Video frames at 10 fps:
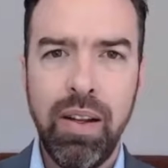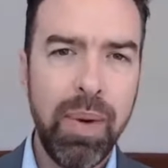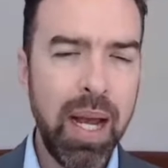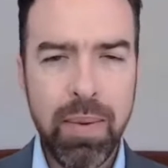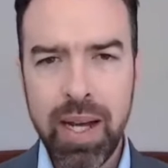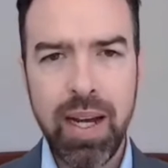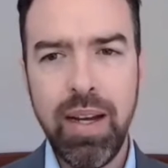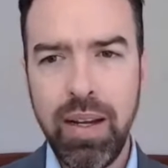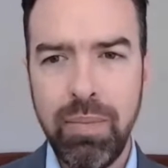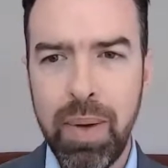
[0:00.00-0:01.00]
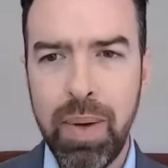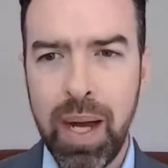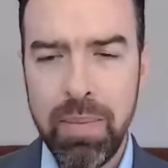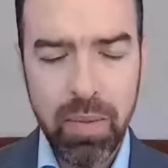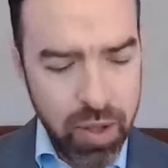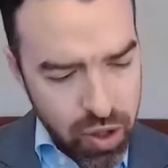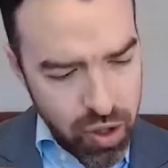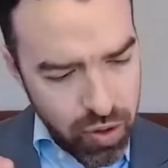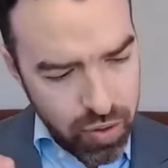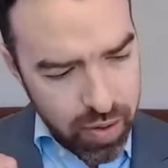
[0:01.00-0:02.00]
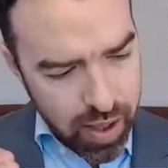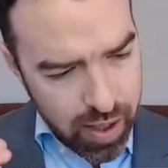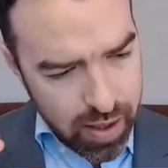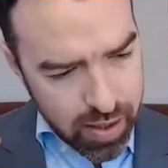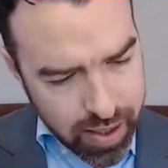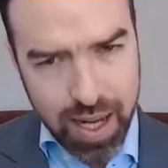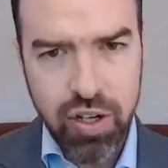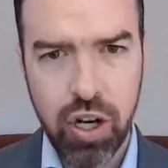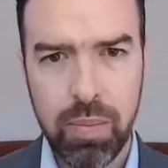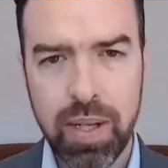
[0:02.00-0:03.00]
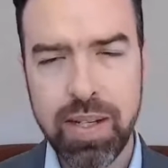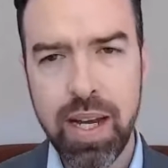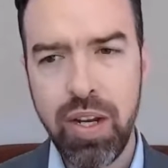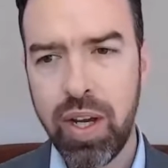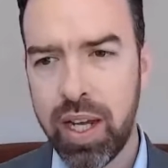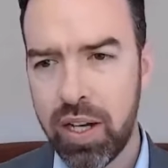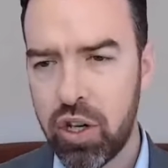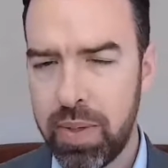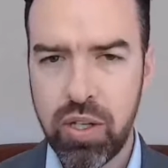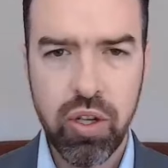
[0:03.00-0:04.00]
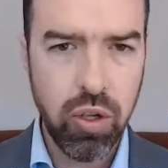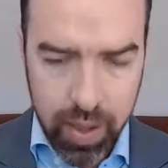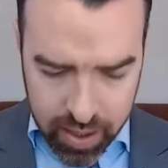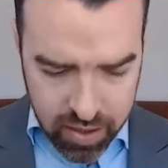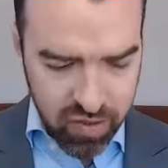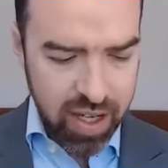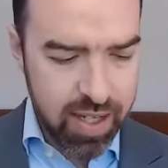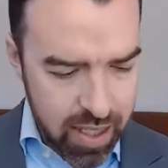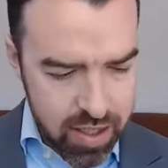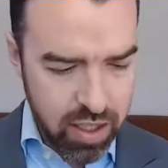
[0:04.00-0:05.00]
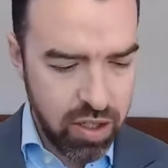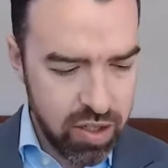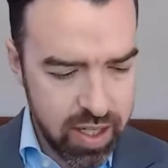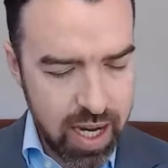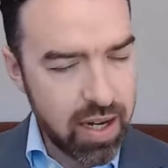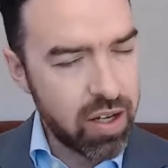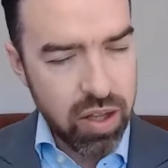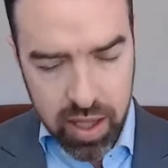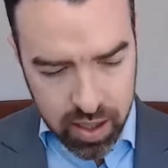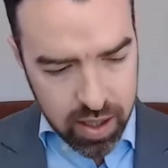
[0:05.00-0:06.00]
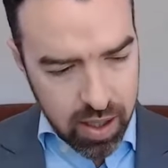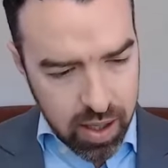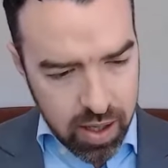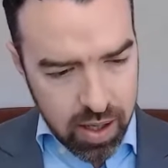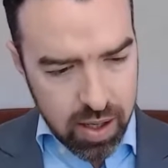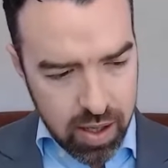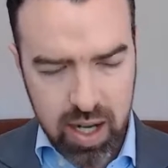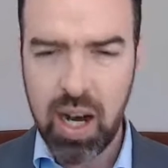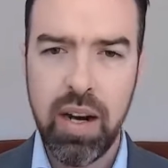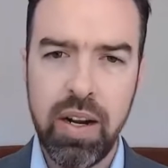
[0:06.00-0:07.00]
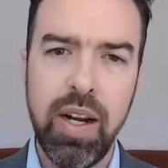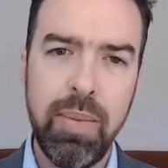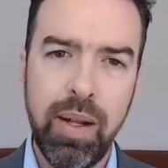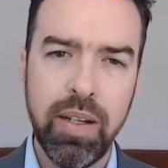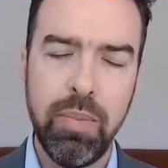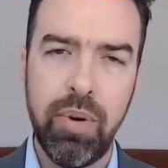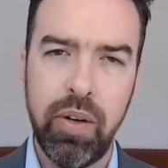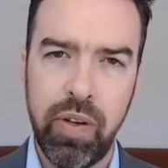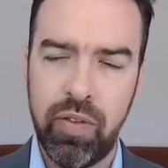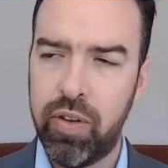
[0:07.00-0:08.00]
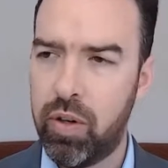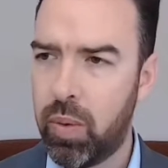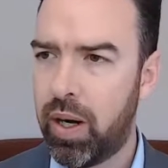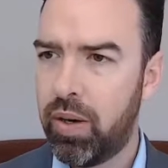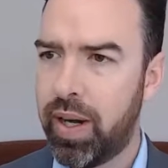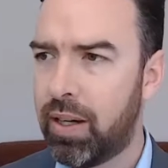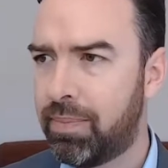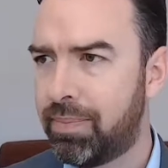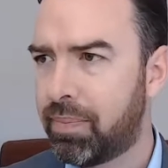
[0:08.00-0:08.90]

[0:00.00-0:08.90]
Maybe when you get a job, let's say you get a job in 2 weeks, fantastic, you start and you think, I kind of don't need my LinkedIn profile for a while now.